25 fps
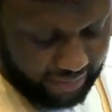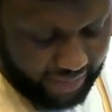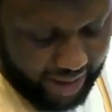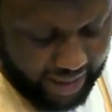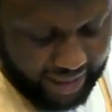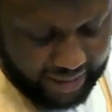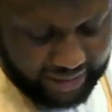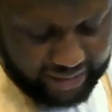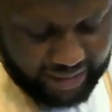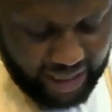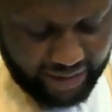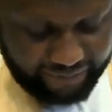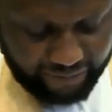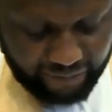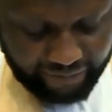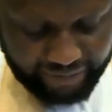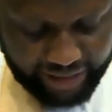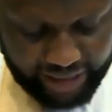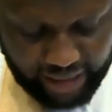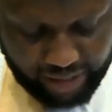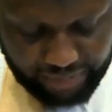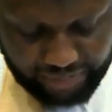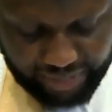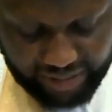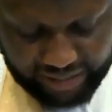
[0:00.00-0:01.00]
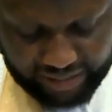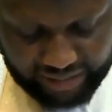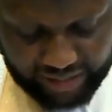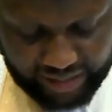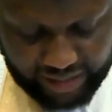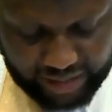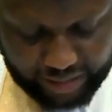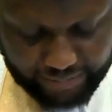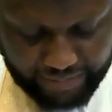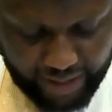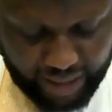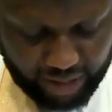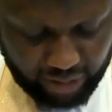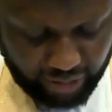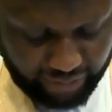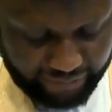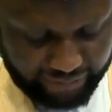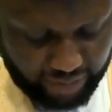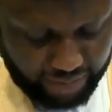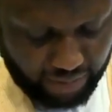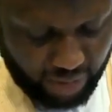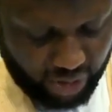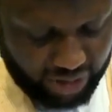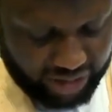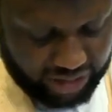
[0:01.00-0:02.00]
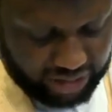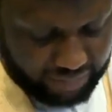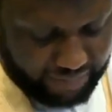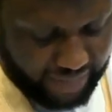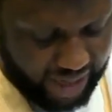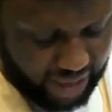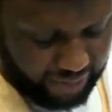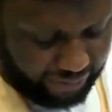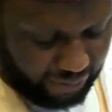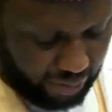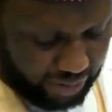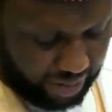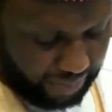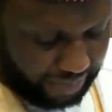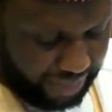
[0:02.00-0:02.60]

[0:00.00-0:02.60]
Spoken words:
by the staff of NNPC is part of the monies meant for the